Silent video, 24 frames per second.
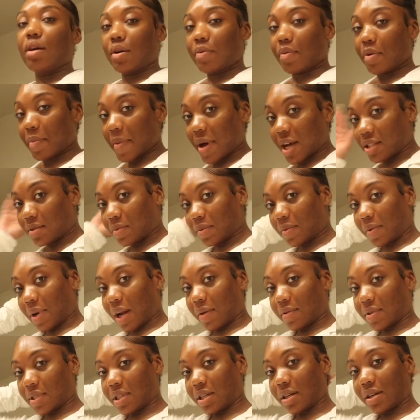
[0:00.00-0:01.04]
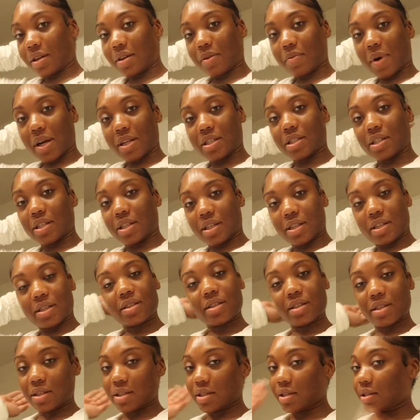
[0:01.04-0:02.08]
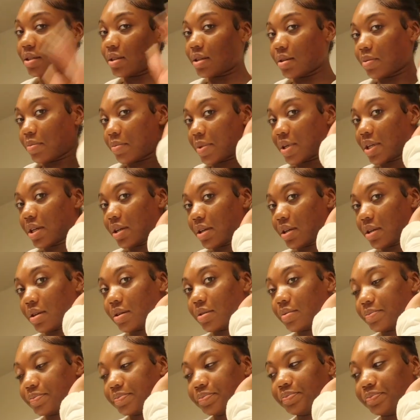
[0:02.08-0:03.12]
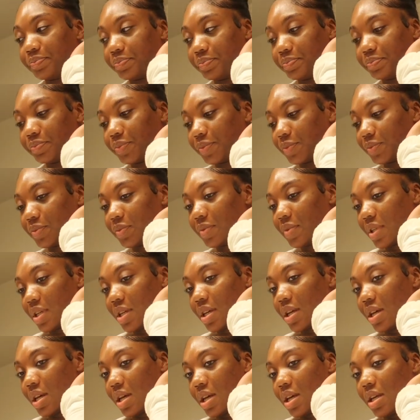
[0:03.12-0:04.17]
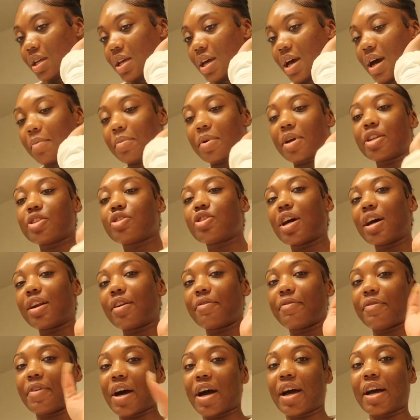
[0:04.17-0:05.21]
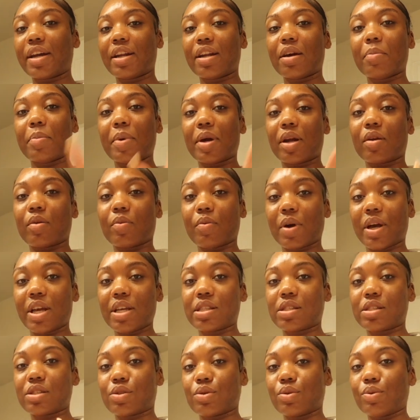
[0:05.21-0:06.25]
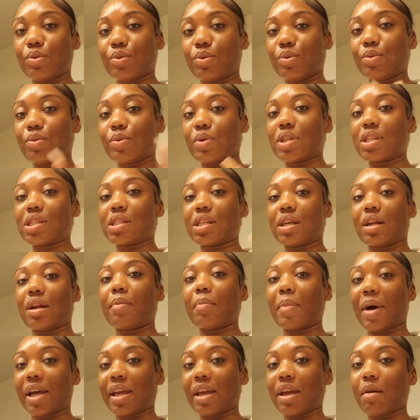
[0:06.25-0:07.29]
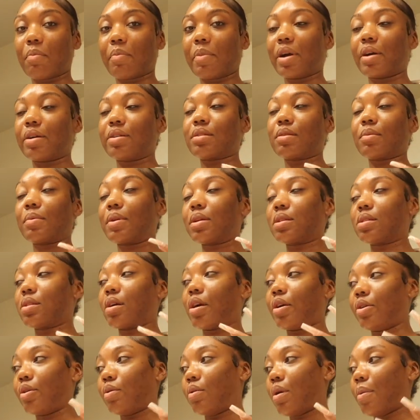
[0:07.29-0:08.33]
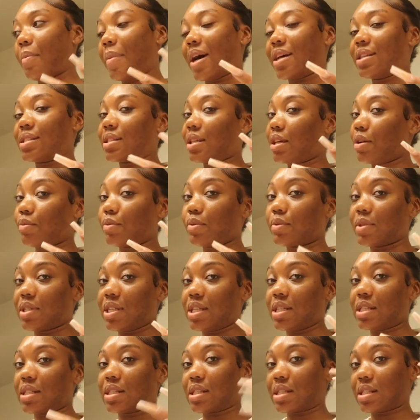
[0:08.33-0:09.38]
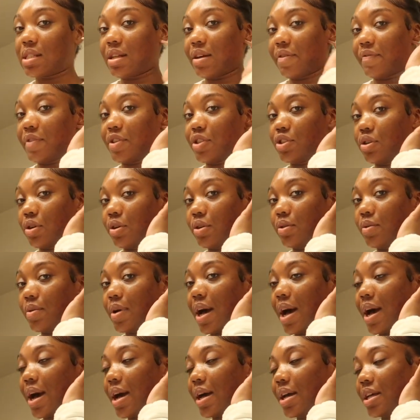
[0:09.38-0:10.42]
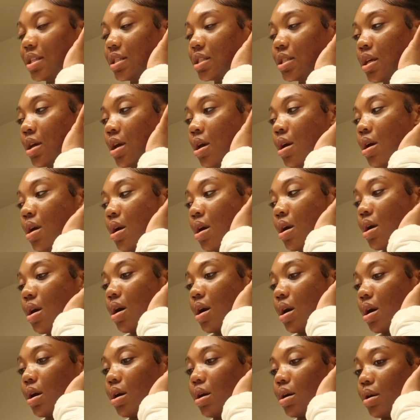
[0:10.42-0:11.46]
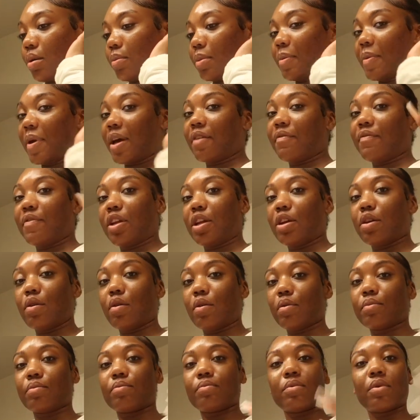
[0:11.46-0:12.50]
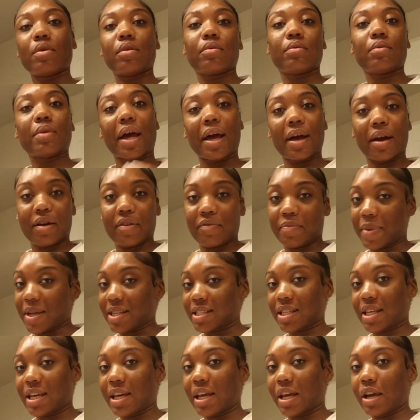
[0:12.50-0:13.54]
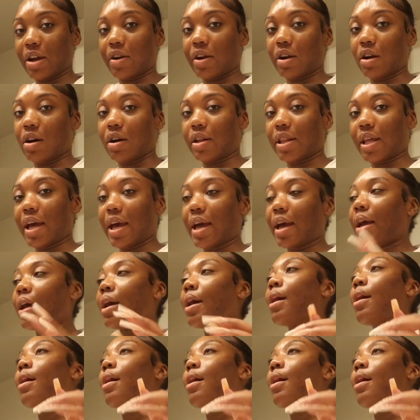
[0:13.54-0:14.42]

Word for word: Reminds me when I was younger watching it. But, um, yeah, I'm gonna try to find a better way to set up my camera because I want to start doing my skin routines and stuff and show you guys um, and make a video like of my skincare and all that.